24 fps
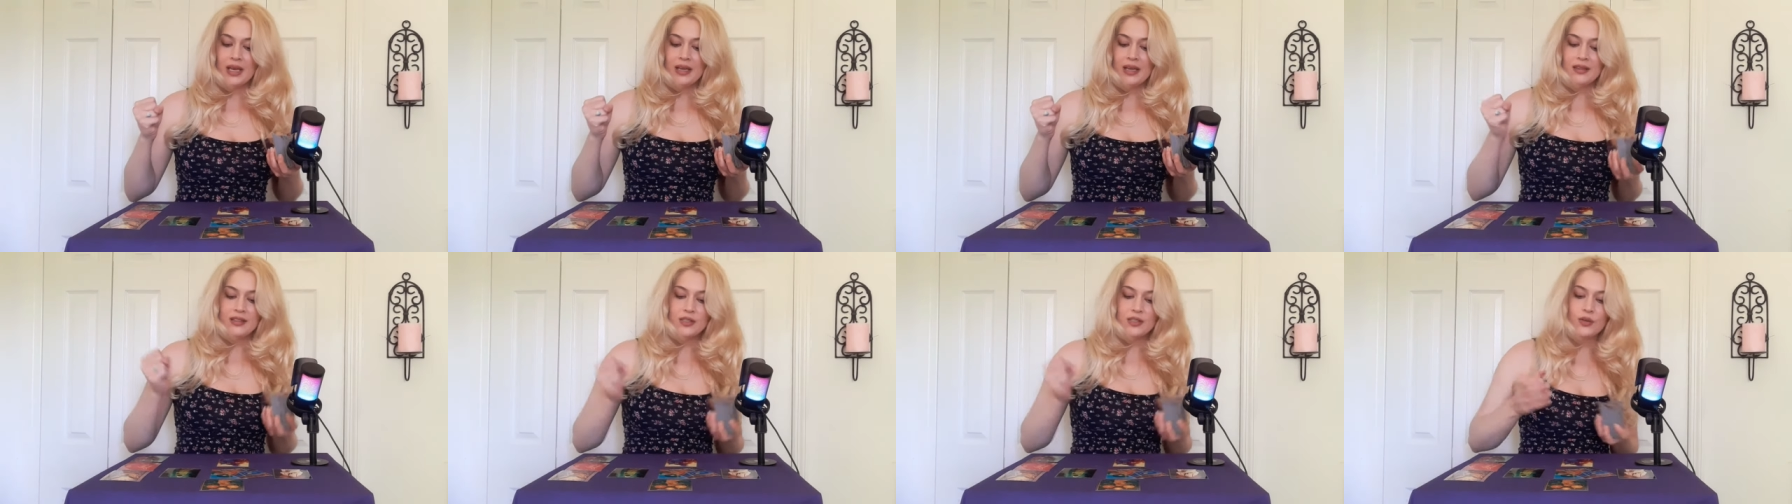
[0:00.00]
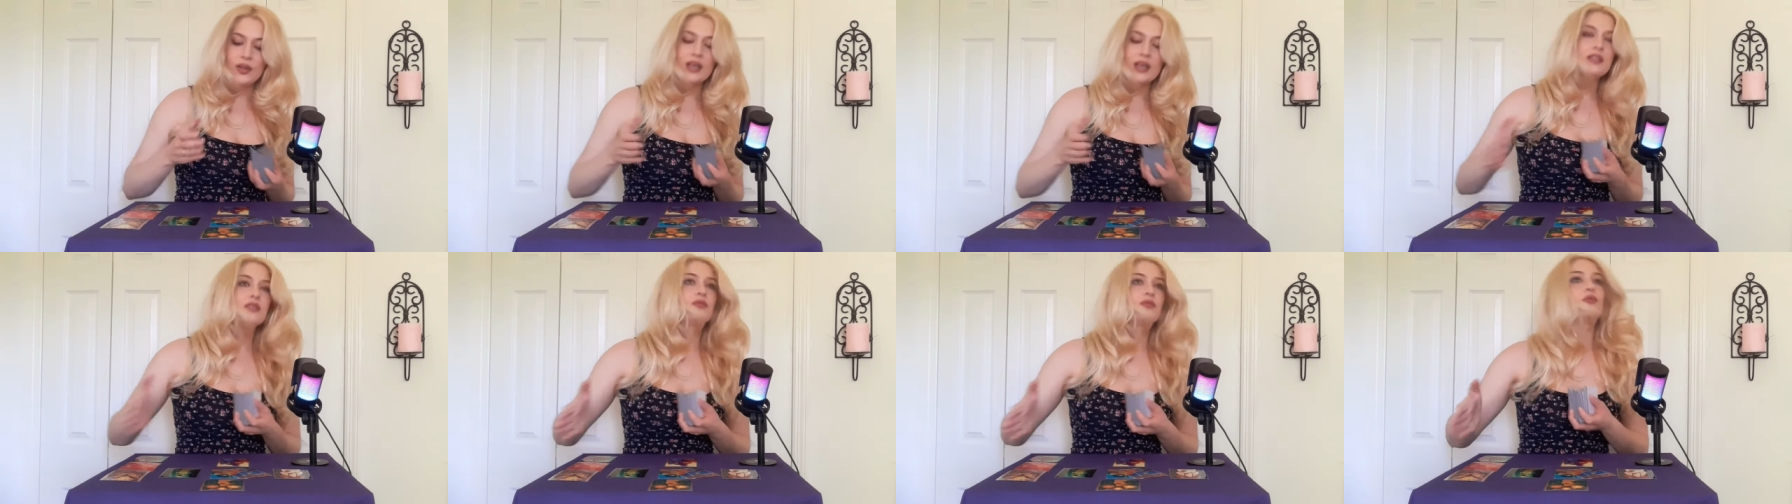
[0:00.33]
So
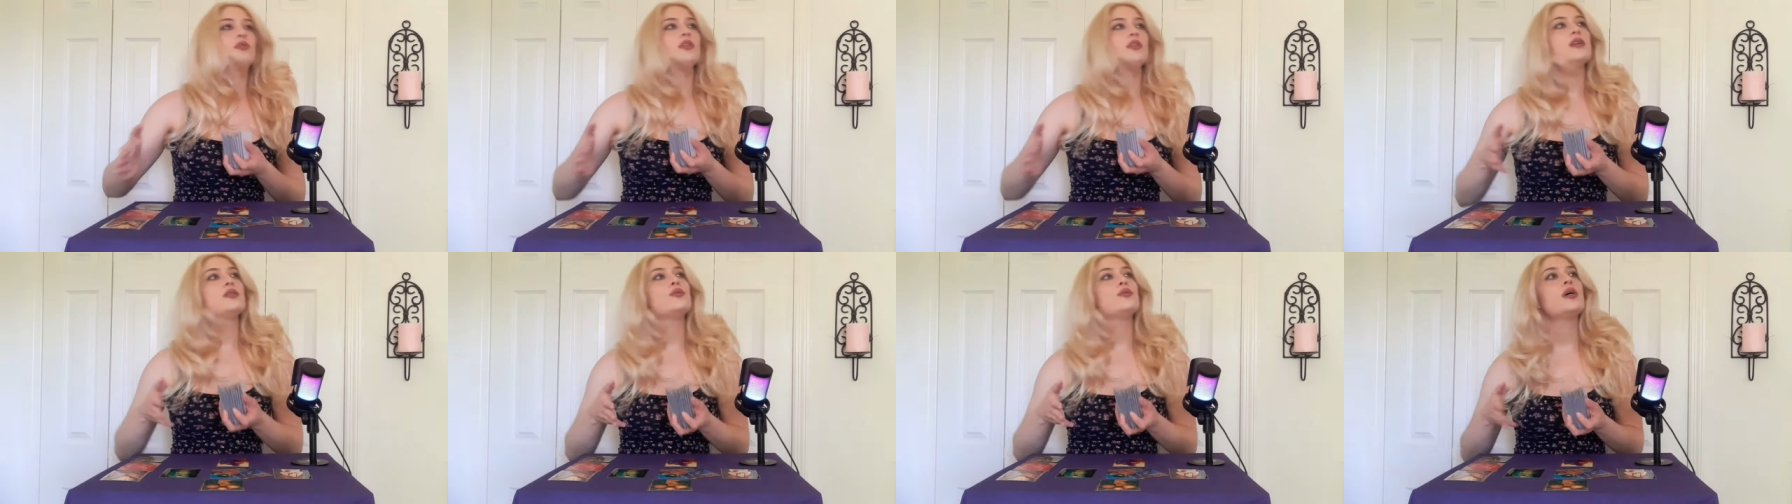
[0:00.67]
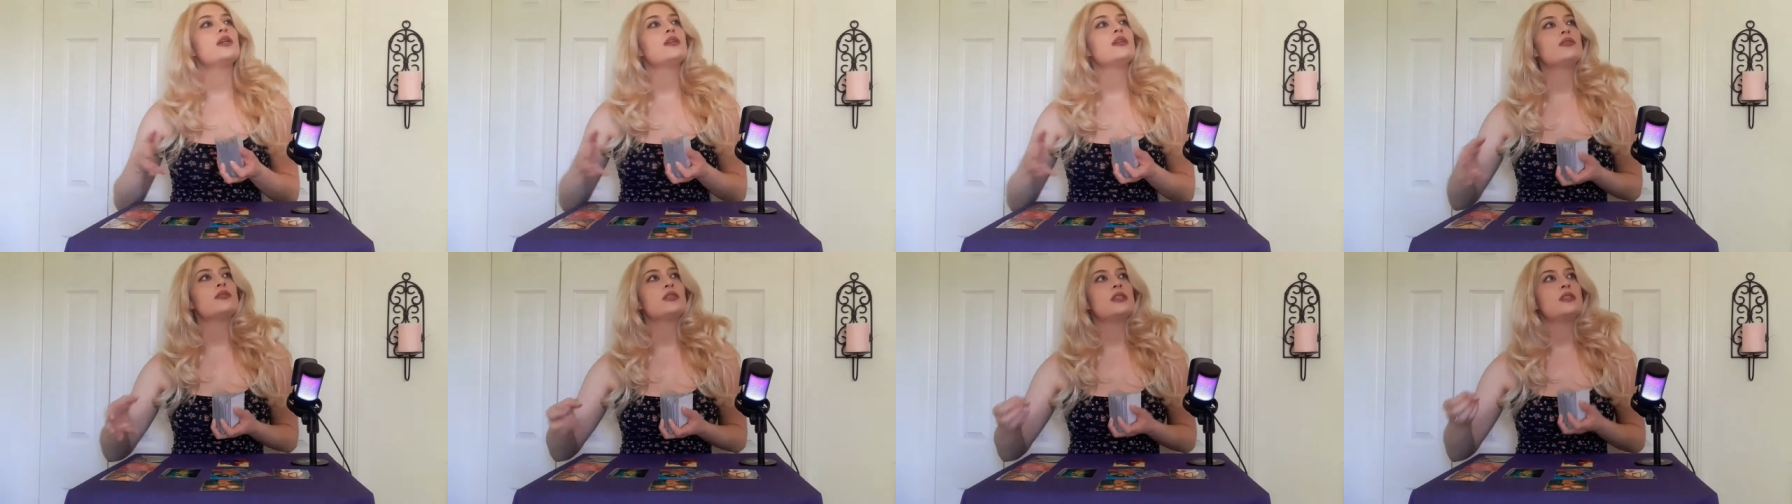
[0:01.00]
that's why
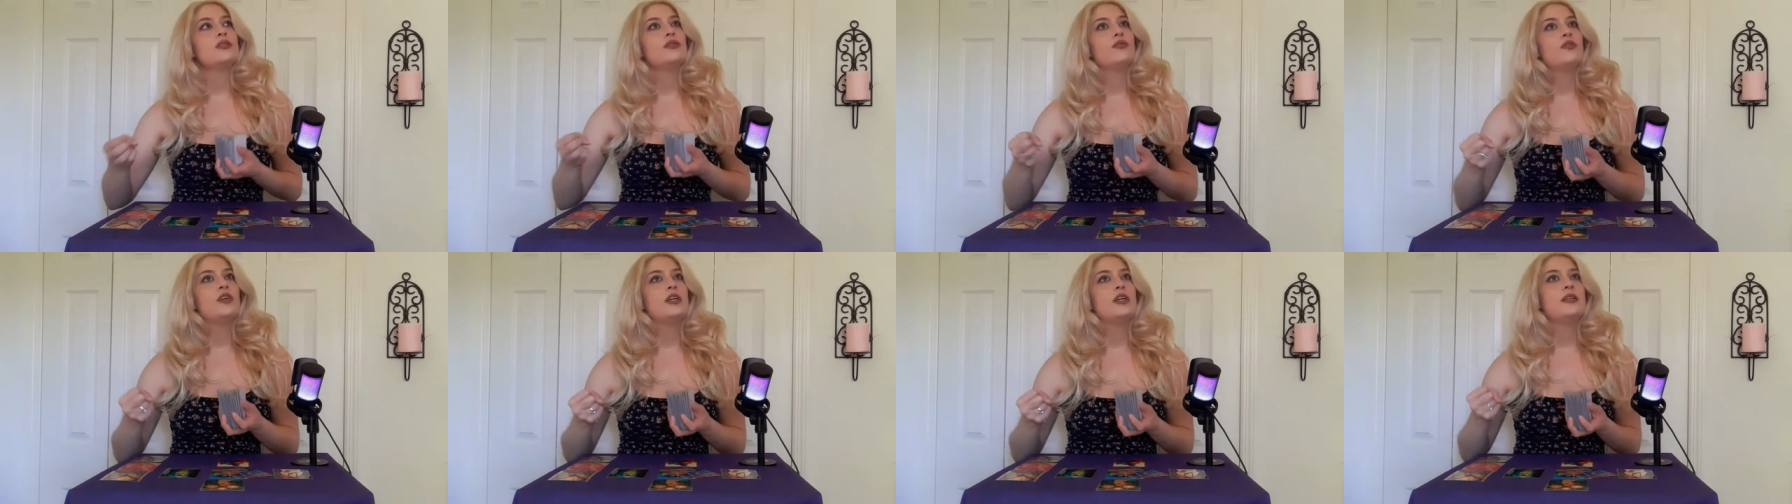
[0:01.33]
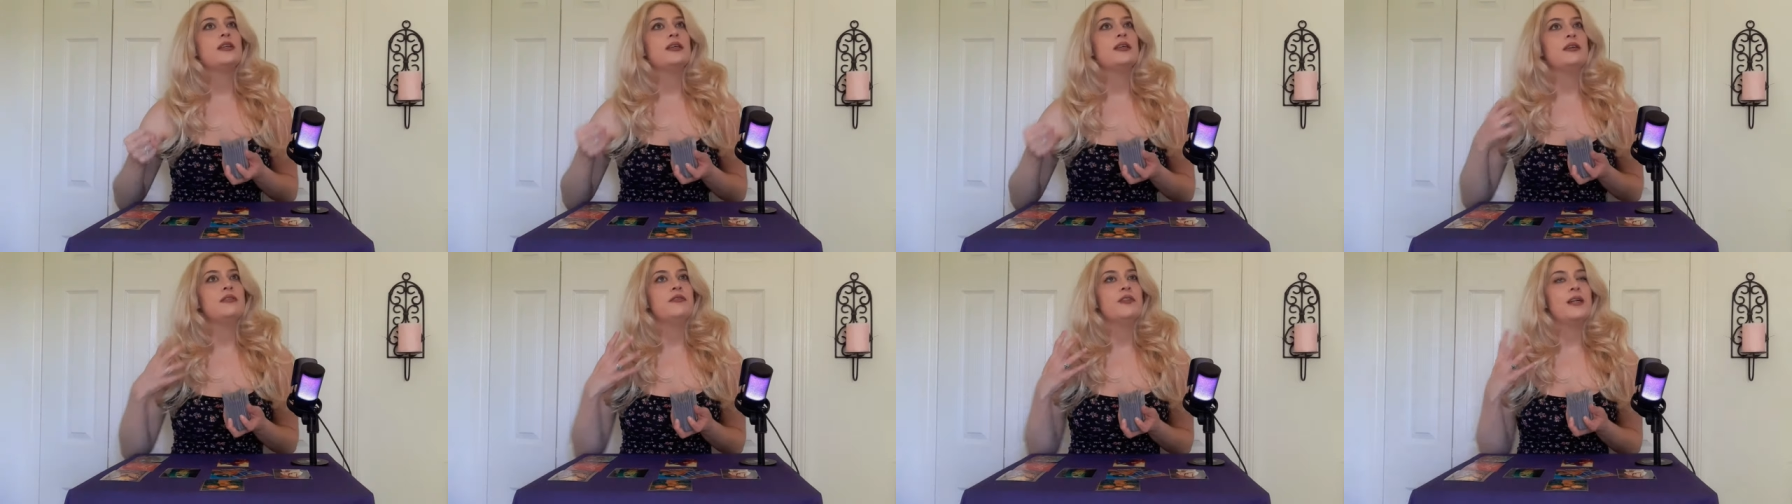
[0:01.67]
there's this
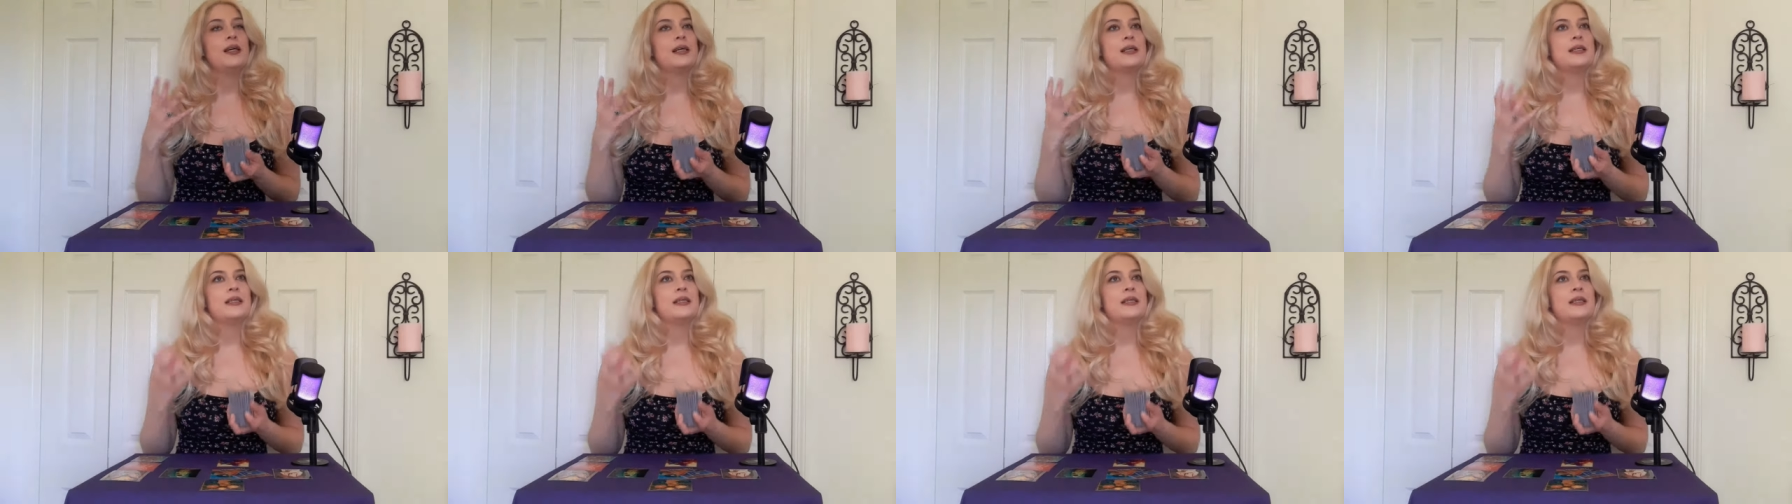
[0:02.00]
feeling of, like,